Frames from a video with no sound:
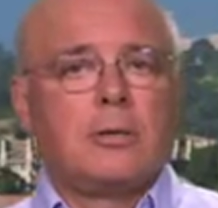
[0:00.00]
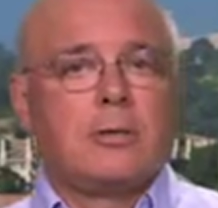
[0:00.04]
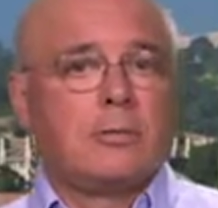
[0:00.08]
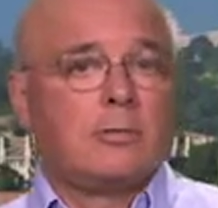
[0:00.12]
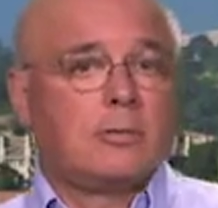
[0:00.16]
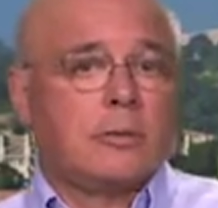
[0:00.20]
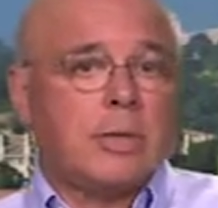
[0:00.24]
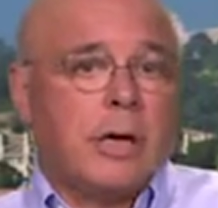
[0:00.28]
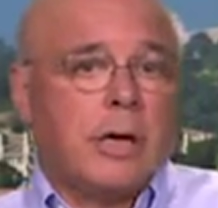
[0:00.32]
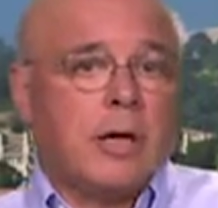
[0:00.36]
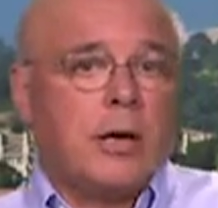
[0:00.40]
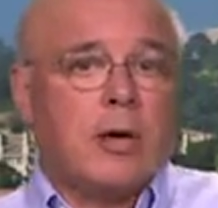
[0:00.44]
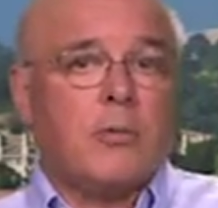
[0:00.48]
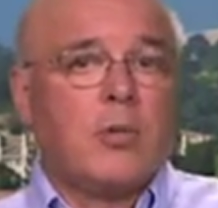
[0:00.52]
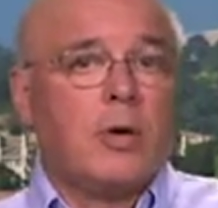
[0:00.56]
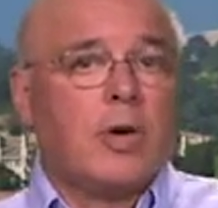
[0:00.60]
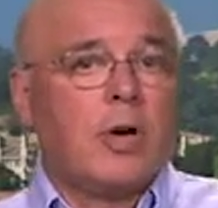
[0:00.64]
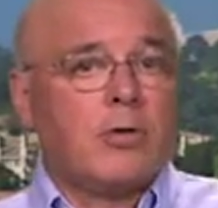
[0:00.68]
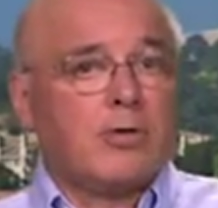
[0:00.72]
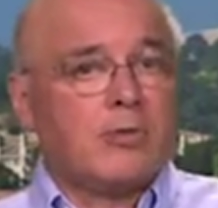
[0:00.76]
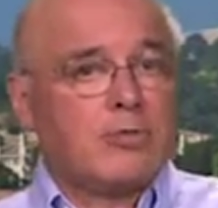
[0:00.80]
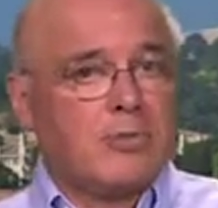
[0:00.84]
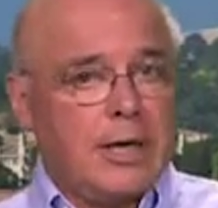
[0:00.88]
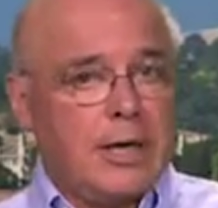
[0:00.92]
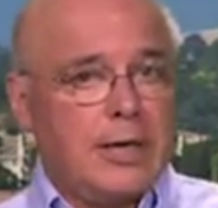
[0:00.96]
then we
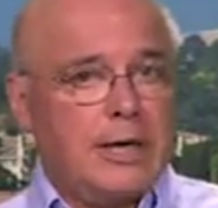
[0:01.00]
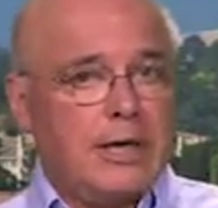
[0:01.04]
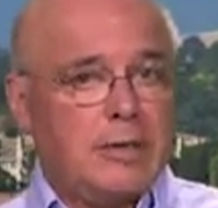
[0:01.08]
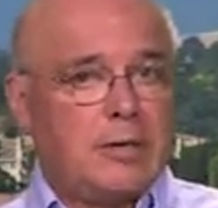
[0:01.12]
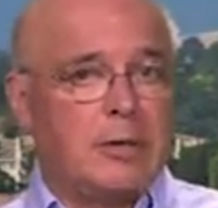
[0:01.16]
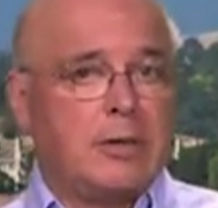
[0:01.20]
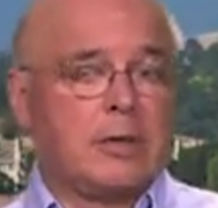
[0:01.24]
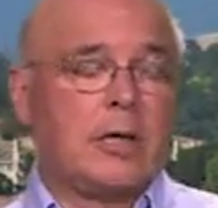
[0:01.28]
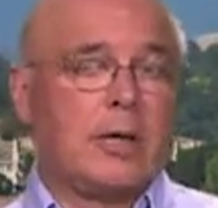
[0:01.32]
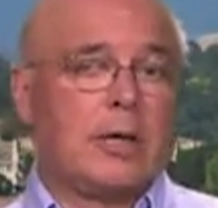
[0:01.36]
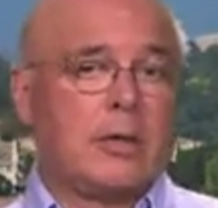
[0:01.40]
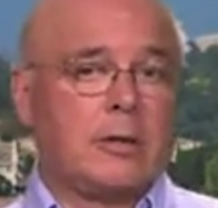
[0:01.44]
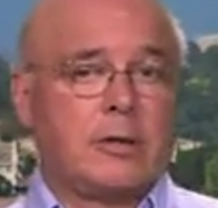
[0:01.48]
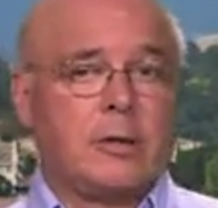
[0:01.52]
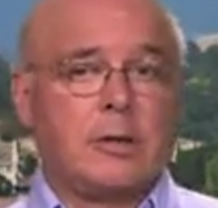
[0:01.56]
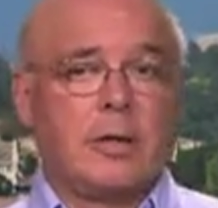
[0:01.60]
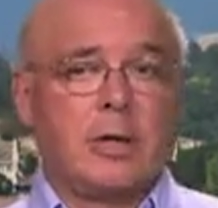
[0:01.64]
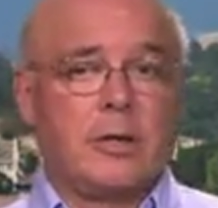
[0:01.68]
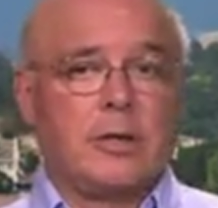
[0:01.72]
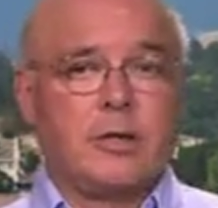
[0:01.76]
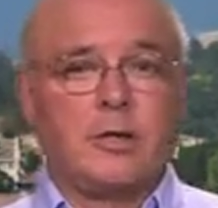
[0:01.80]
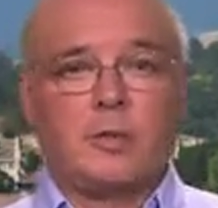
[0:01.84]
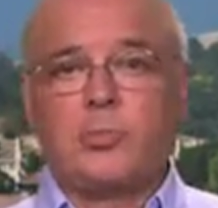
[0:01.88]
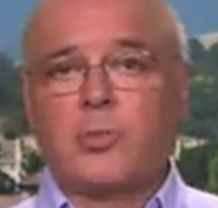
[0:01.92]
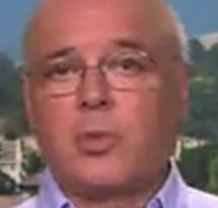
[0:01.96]
are ready to
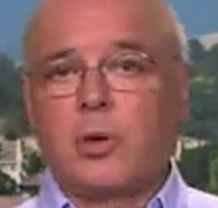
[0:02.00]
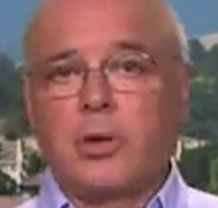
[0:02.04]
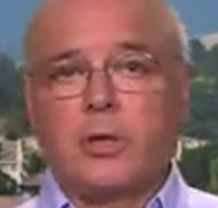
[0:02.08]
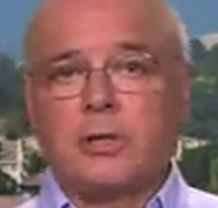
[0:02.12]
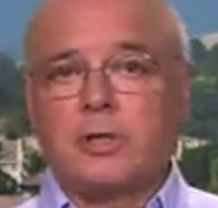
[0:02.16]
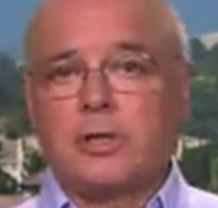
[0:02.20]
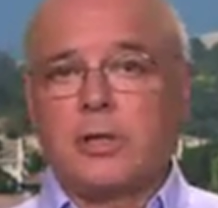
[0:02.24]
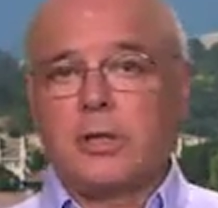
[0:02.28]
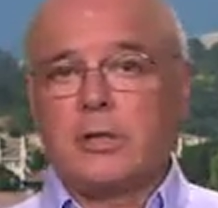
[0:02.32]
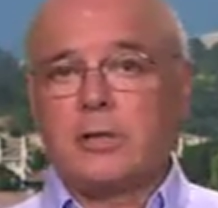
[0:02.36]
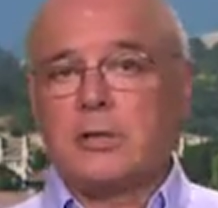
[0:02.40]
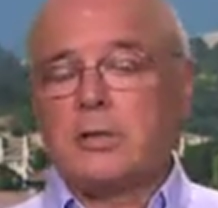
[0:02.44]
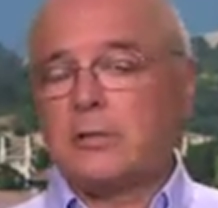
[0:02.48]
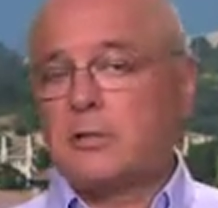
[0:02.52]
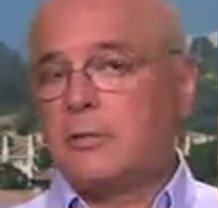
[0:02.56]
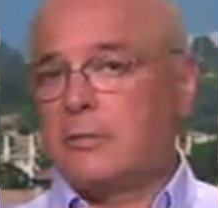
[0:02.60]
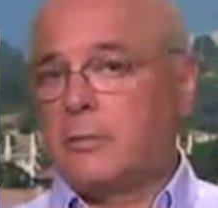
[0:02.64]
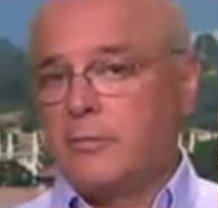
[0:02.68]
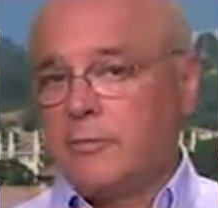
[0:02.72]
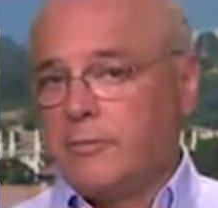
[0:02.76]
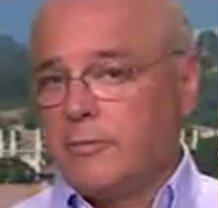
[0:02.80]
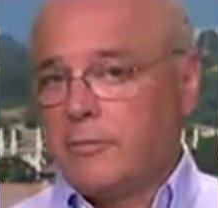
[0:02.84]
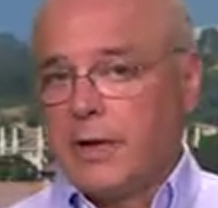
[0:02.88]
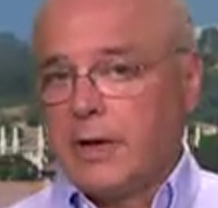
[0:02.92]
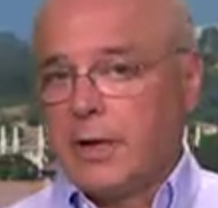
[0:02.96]
calculate this process
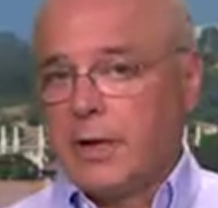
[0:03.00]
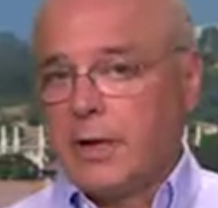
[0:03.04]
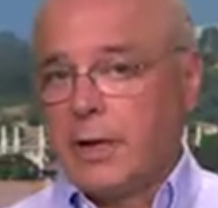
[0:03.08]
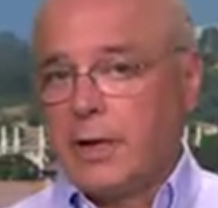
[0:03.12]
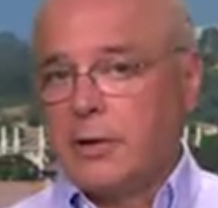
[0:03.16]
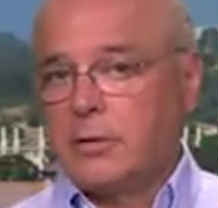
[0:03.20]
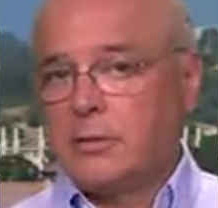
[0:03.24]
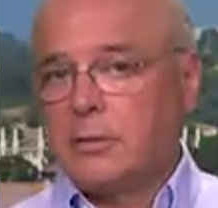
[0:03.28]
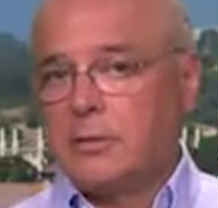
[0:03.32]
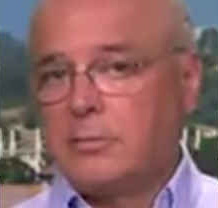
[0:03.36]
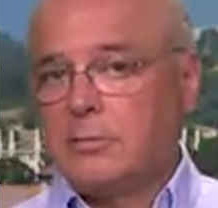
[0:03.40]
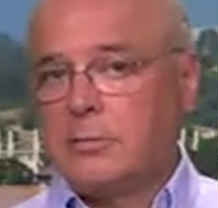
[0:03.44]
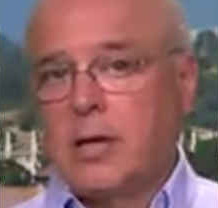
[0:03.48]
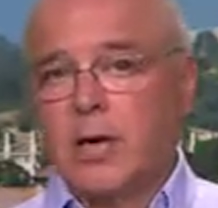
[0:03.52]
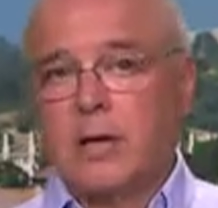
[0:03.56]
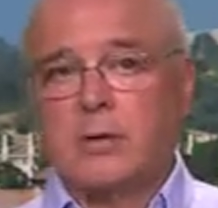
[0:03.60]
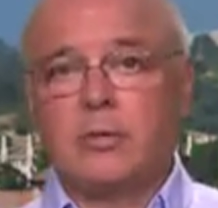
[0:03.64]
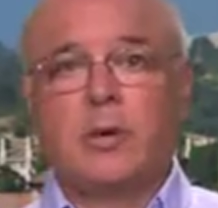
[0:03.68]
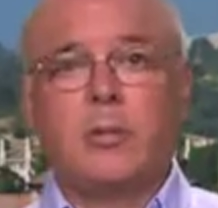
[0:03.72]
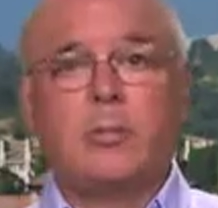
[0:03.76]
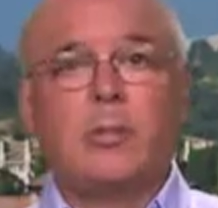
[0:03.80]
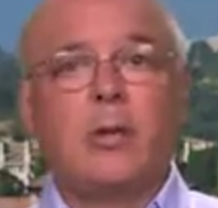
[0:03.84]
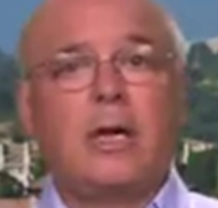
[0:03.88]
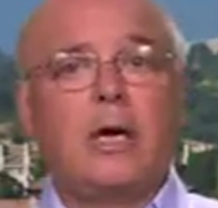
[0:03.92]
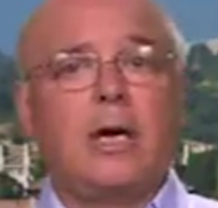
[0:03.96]
and find out how
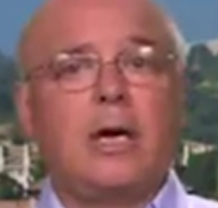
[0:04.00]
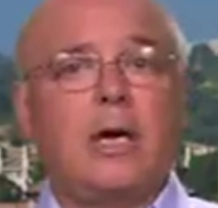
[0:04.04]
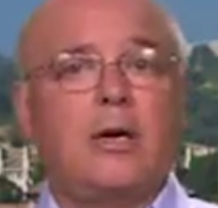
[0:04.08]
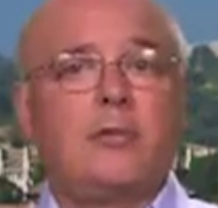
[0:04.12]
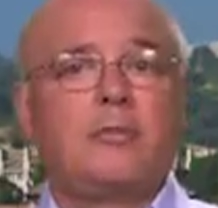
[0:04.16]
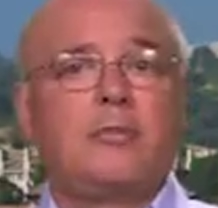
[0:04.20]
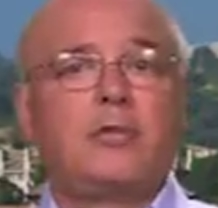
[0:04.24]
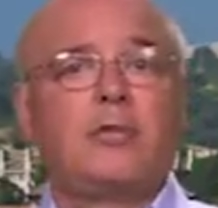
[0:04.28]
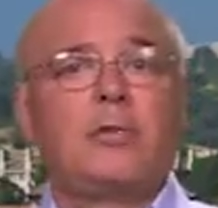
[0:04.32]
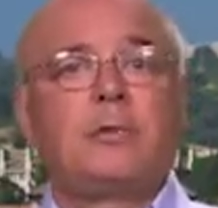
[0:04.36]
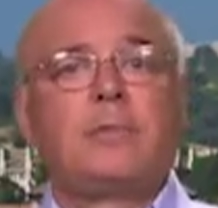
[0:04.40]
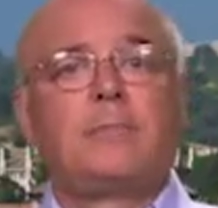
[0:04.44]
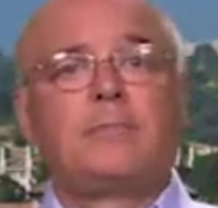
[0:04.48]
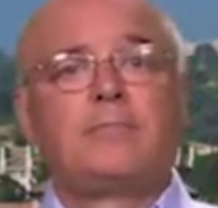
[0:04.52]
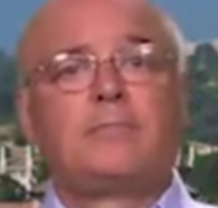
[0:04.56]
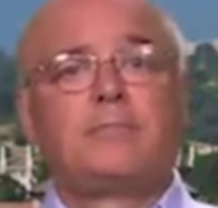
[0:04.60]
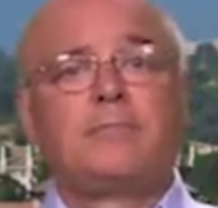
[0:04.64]
it behaves.